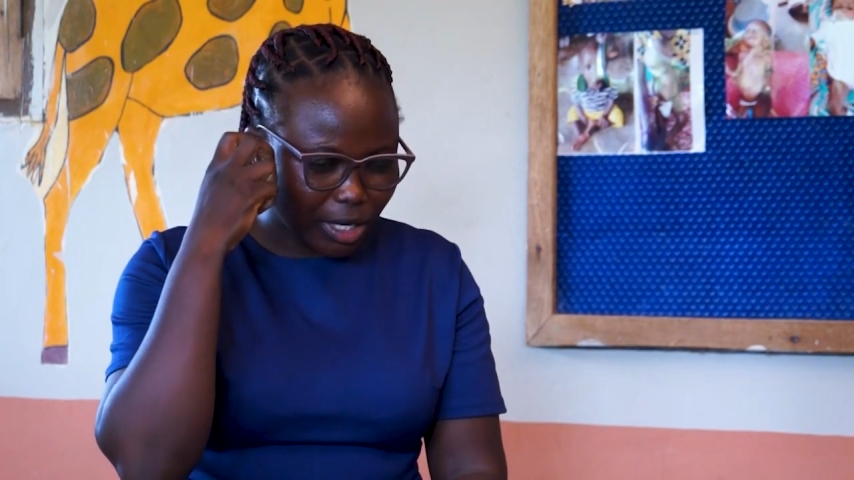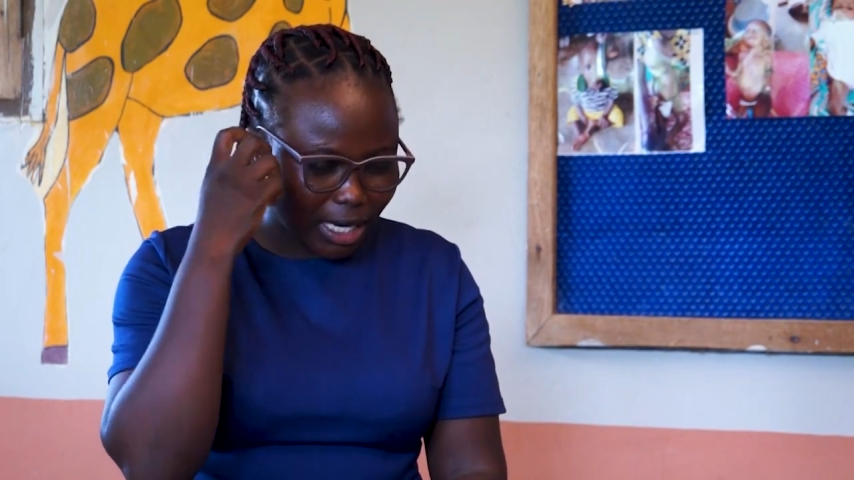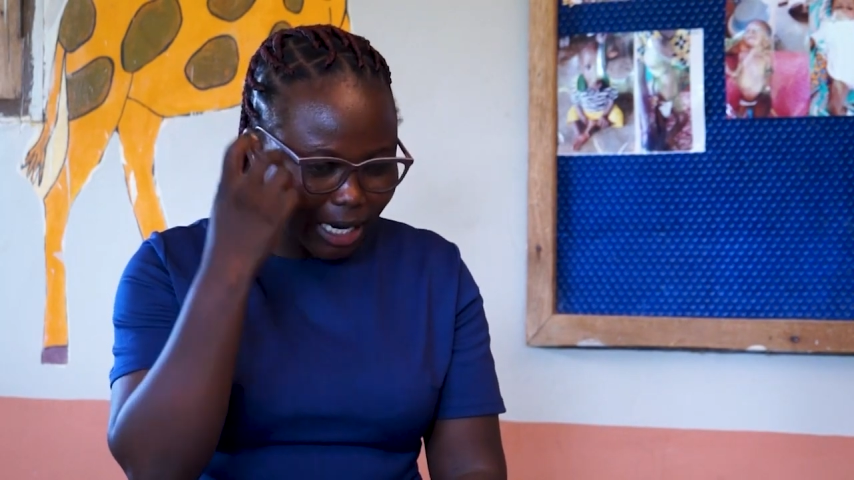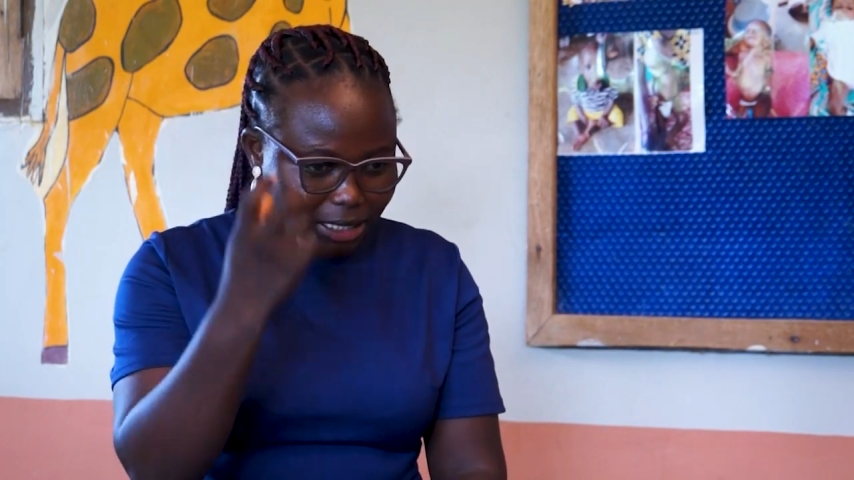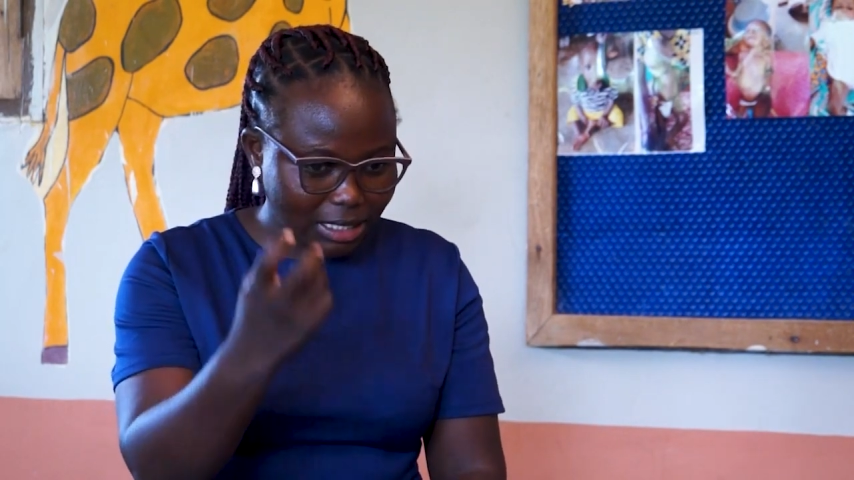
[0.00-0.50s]

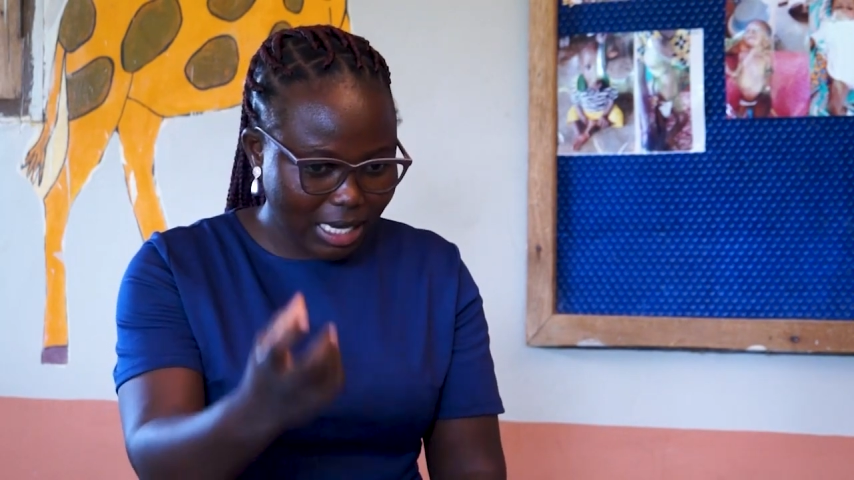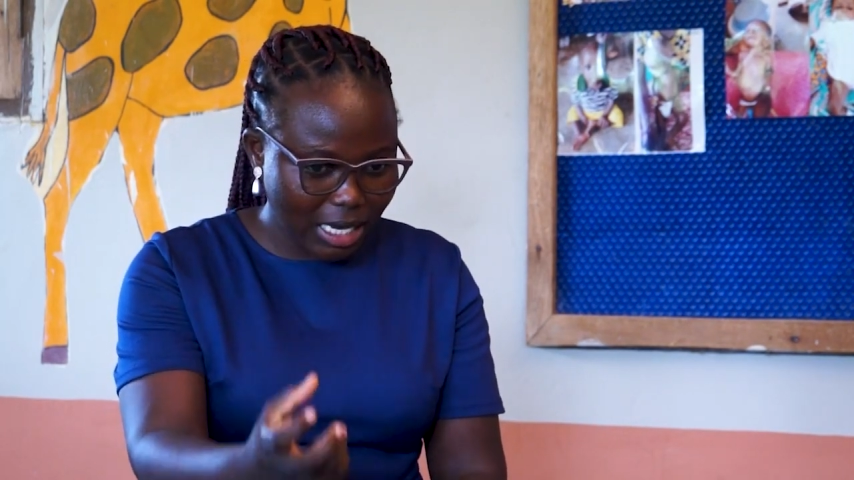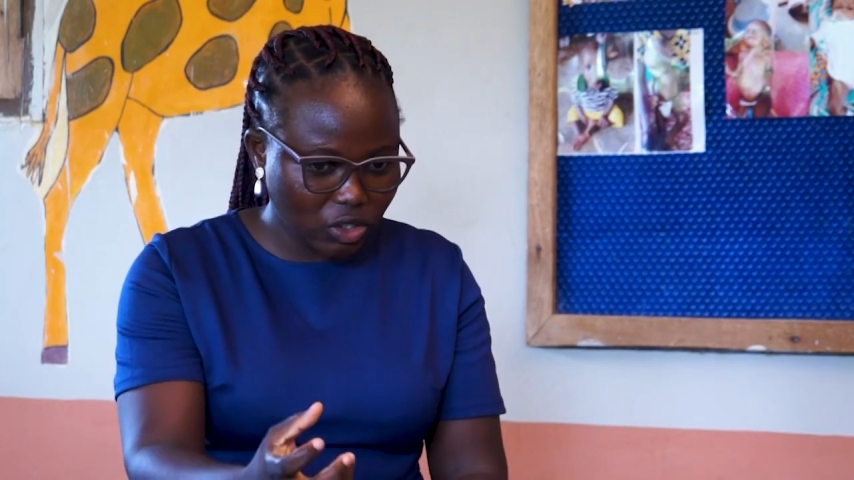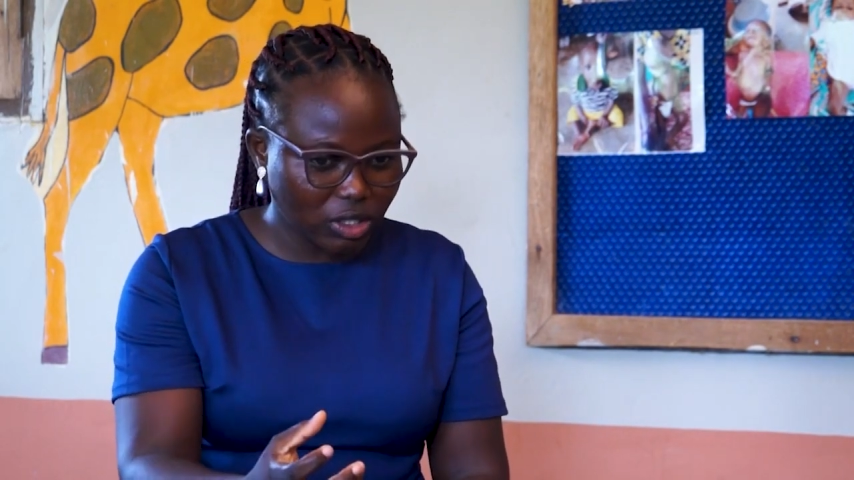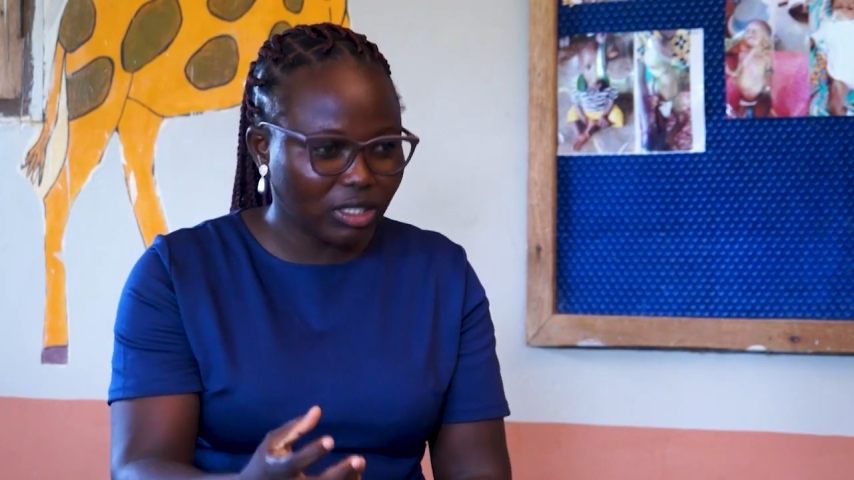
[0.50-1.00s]
pay
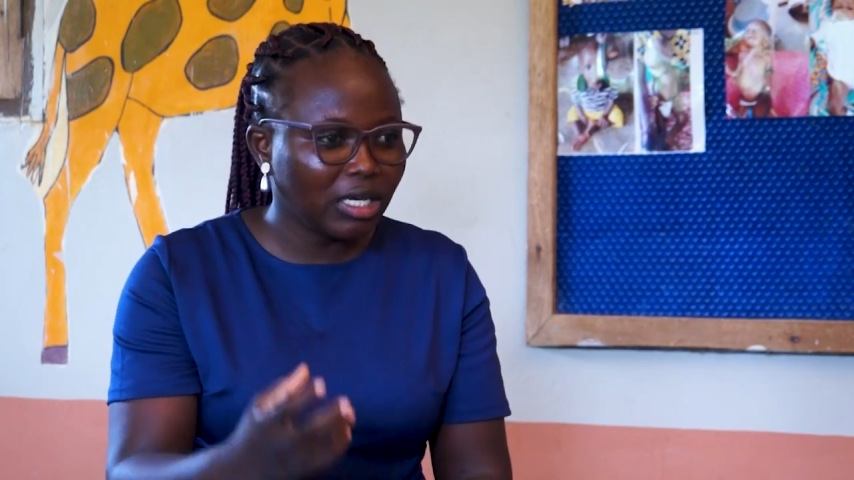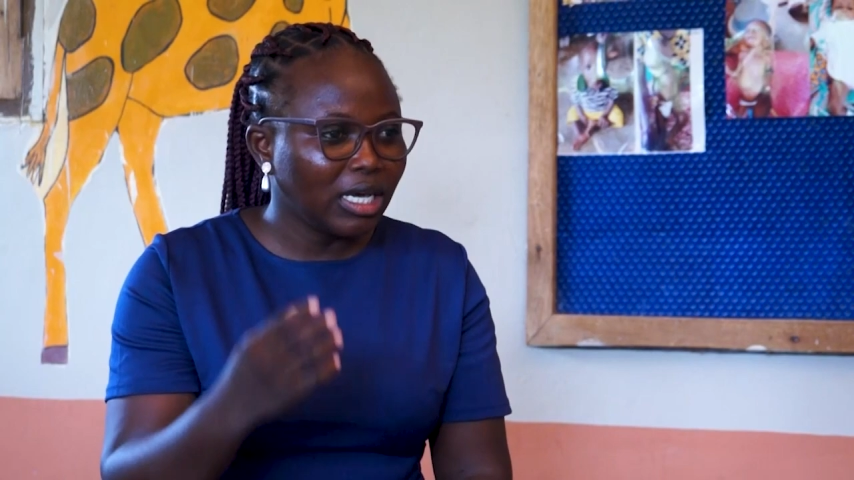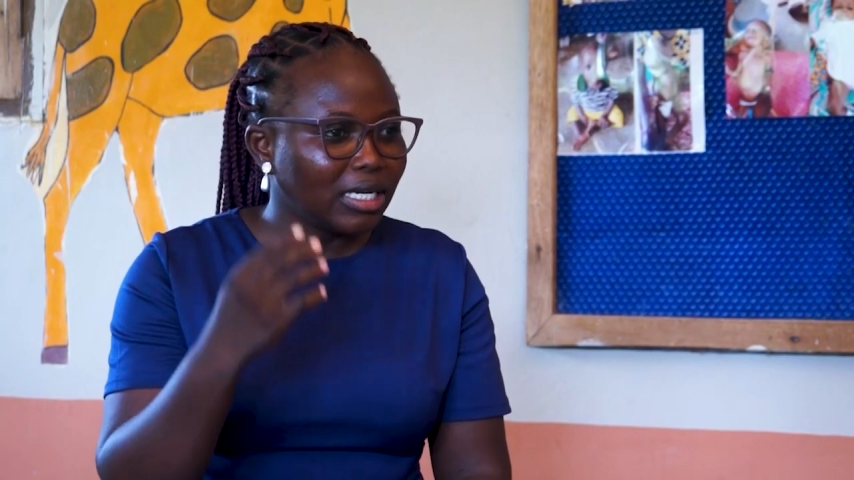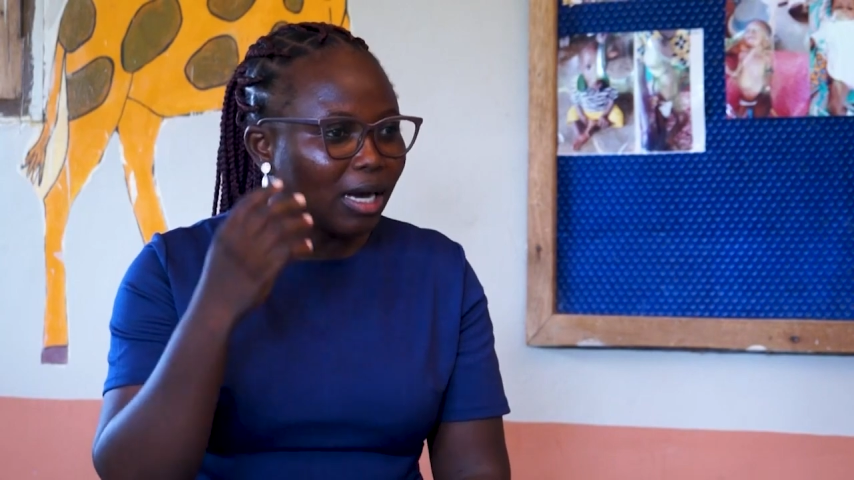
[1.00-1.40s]
attention,